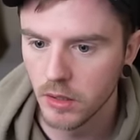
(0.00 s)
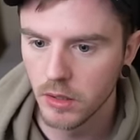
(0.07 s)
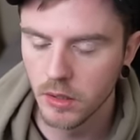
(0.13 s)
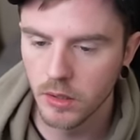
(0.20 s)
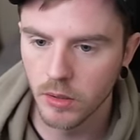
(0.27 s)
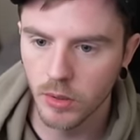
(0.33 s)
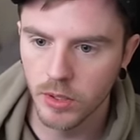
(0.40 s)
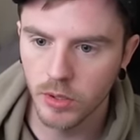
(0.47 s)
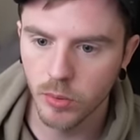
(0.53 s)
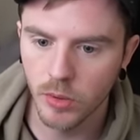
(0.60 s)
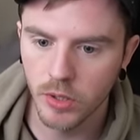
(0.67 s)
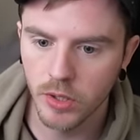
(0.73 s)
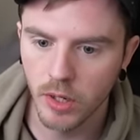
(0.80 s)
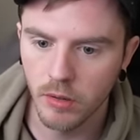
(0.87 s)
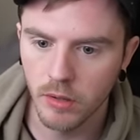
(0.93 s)
Do I just want to
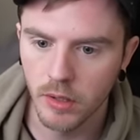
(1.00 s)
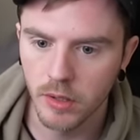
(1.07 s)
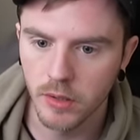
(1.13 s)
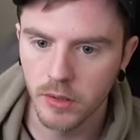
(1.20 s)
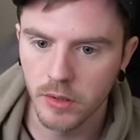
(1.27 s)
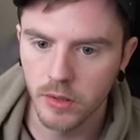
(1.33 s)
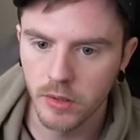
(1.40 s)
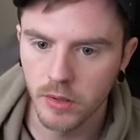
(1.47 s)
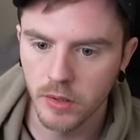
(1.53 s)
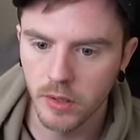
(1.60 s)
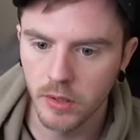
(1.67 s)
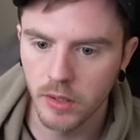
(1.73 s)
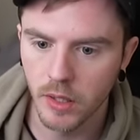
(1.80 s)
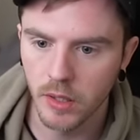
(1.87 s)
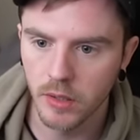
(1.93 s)
check raise this
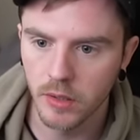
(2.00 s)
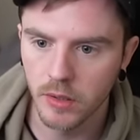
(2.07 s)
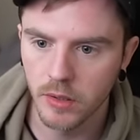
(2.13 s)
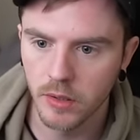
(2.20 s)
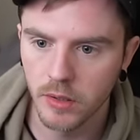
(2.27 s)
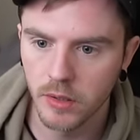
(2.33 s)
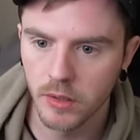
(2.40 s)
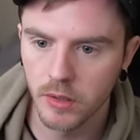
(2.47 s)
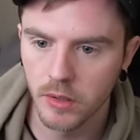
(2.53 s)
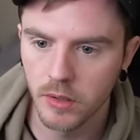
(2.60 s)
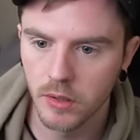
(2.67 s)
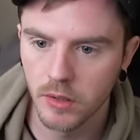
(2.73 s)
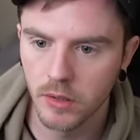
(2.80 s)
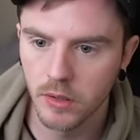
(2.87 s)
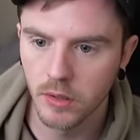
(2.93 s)
hand?
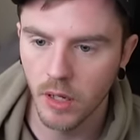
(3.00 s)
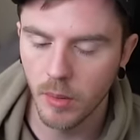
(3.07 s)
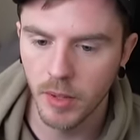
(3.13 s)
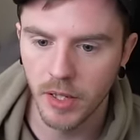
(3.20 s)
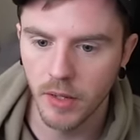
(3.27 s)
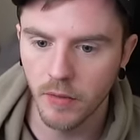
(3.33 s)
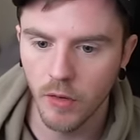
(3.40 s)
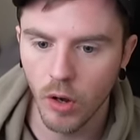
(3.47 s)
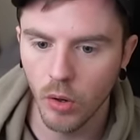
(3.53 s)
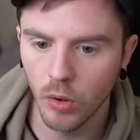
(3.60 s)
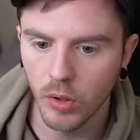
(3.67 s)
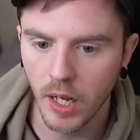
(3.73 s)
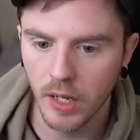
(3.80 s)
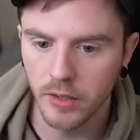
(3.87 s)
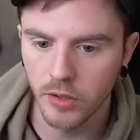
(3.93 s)
I mean, they've got all
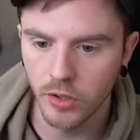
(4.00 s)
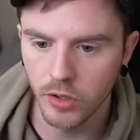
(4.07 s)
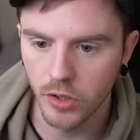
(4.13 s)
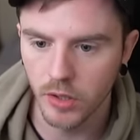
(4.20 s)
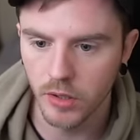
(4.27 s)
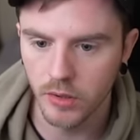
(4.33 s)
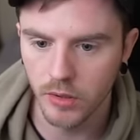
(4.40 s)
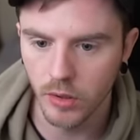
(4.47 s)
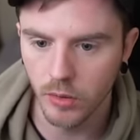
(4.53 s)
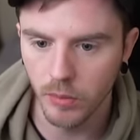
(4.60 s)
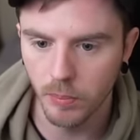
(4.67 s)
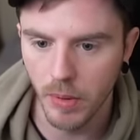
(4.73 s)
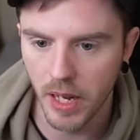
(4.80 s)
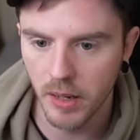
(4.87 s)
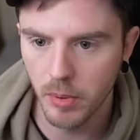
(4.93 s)
kinds of shit. So
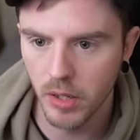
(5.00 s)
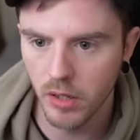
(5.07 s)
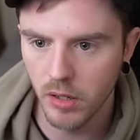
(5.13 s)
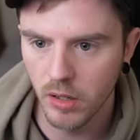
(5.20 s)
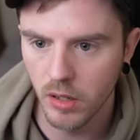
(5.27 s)
maybe.